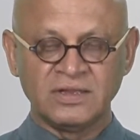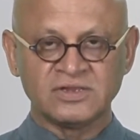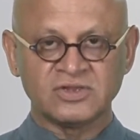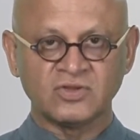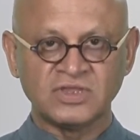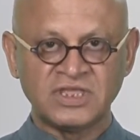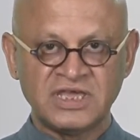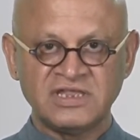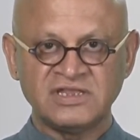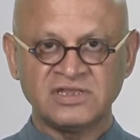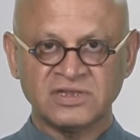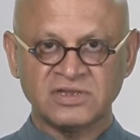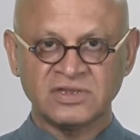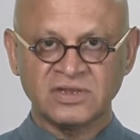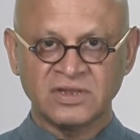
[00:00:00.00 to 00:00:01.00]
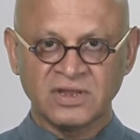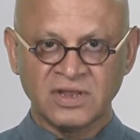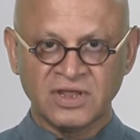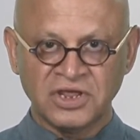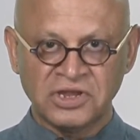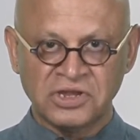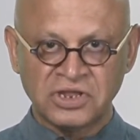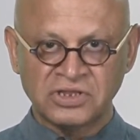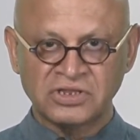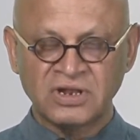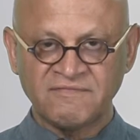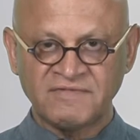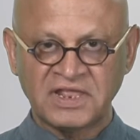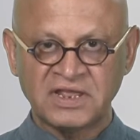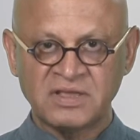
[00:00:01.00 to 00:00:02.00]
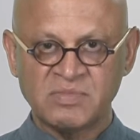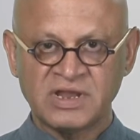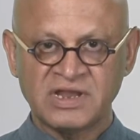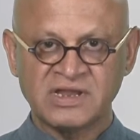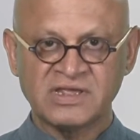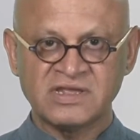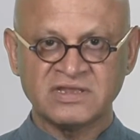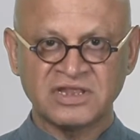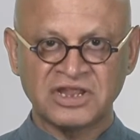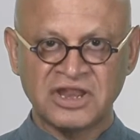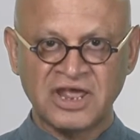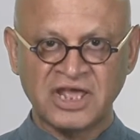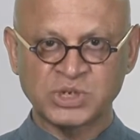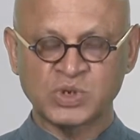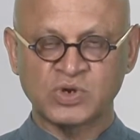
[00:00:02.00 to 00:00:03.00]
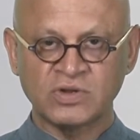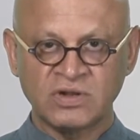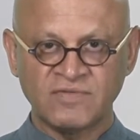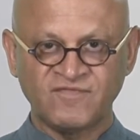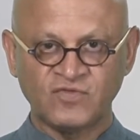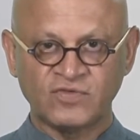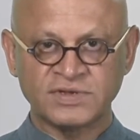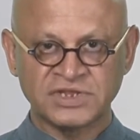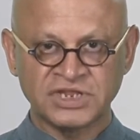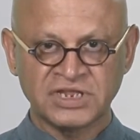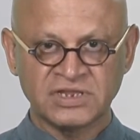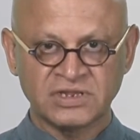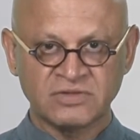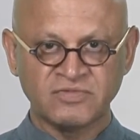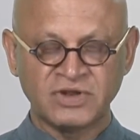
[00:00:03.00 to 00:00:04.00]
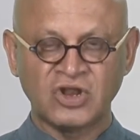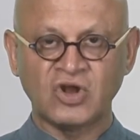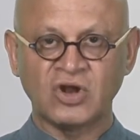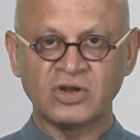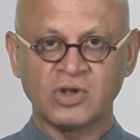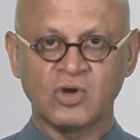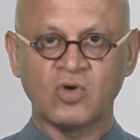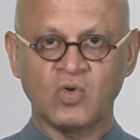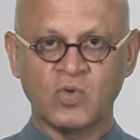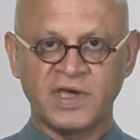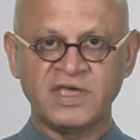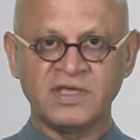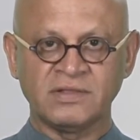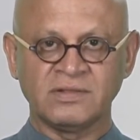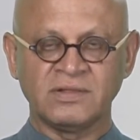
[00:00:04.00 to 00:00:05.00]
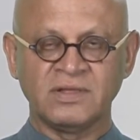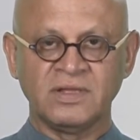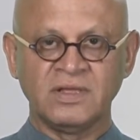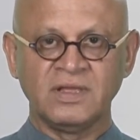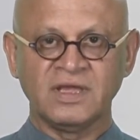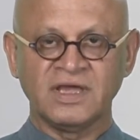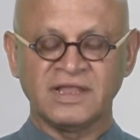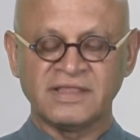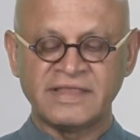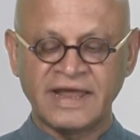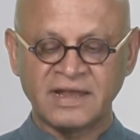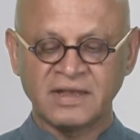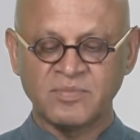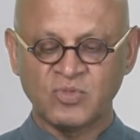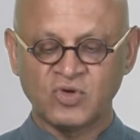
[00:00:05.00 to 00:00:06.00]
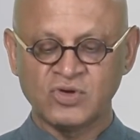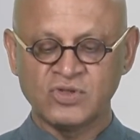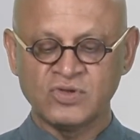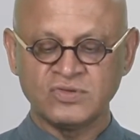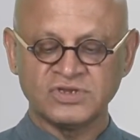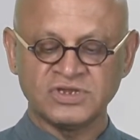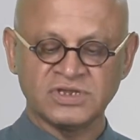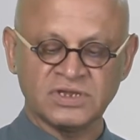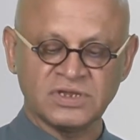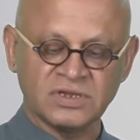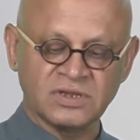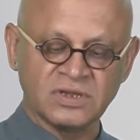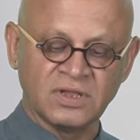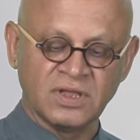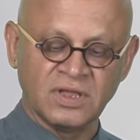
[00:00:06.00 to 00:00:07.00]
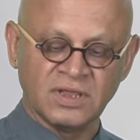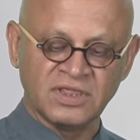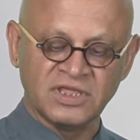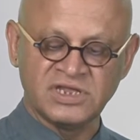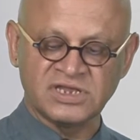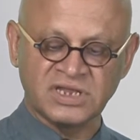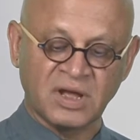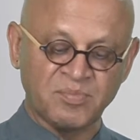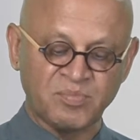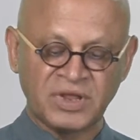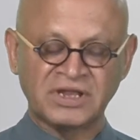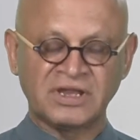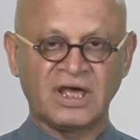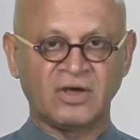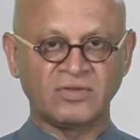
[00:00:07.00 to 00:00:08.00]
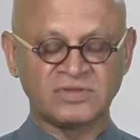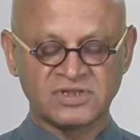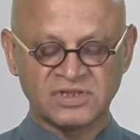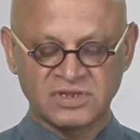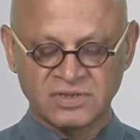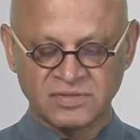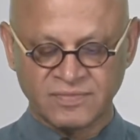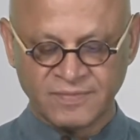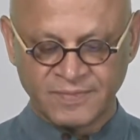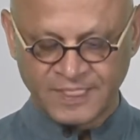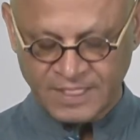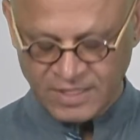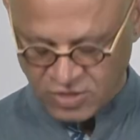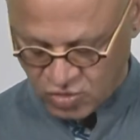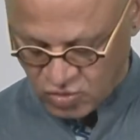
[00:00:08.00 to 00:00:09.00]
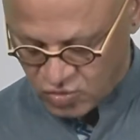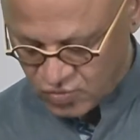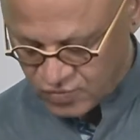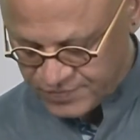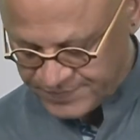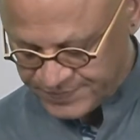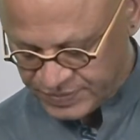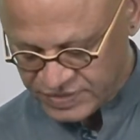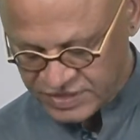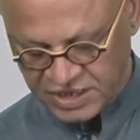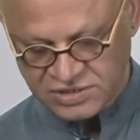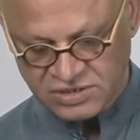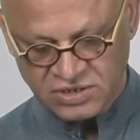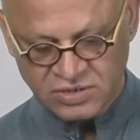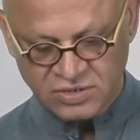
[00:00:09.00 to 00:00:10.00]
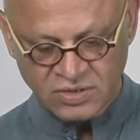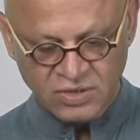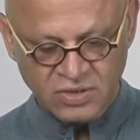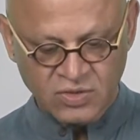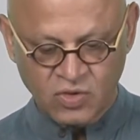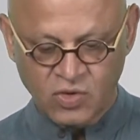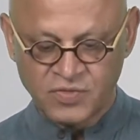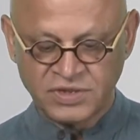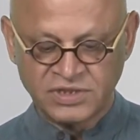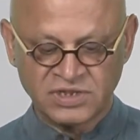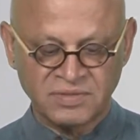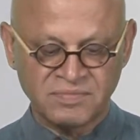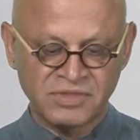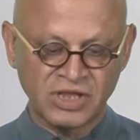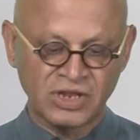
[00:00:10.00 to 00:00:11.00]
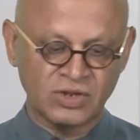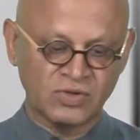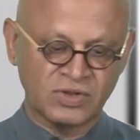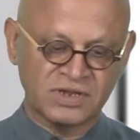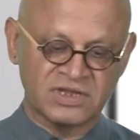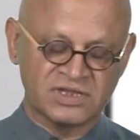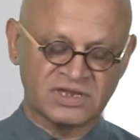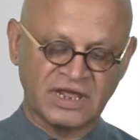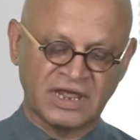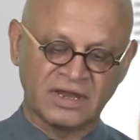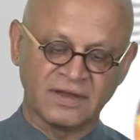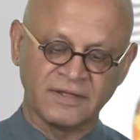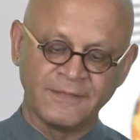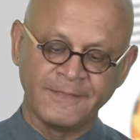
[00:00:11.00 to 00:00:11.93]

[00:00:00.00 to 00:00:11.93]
So, these internal variabilities and natural forcings will not go away, and that produces these up and downs. So, that is always something to understand.